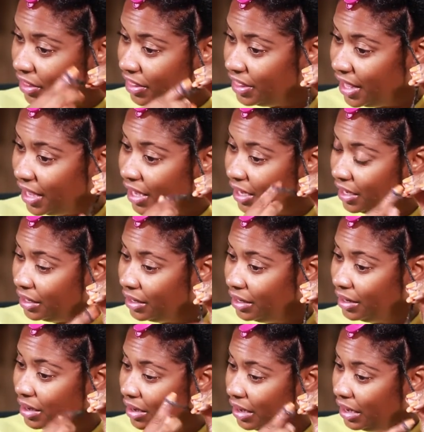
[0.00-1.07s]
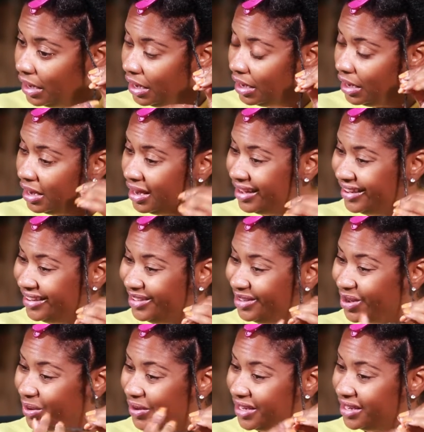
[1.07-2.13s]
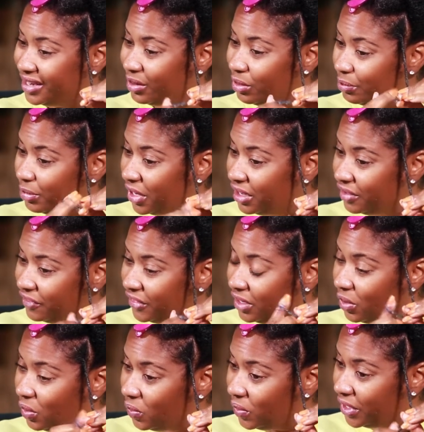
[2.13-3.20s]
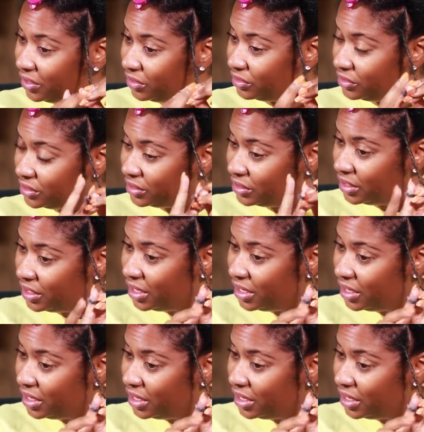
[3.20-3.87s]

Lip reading: that you're gonna end up with puffy coils.